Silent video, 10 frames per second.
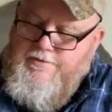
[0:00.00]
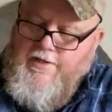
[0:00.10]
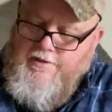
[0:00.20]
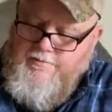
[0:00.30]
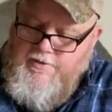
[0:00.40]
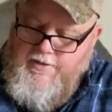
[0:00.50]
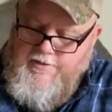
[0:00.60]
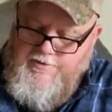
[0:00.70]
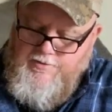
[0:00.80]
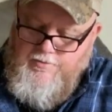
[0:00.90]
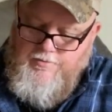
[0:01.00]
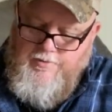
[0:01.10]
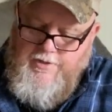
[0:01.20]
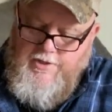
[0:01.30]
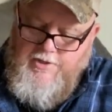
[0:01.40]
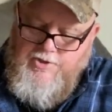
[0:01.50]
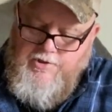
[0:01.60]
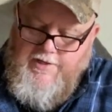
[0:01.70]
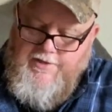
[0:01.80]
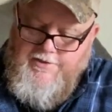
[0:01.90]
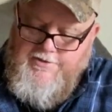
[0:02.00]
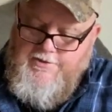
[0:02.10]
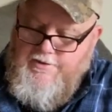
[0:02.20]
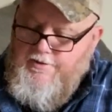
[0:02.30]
telling me to try this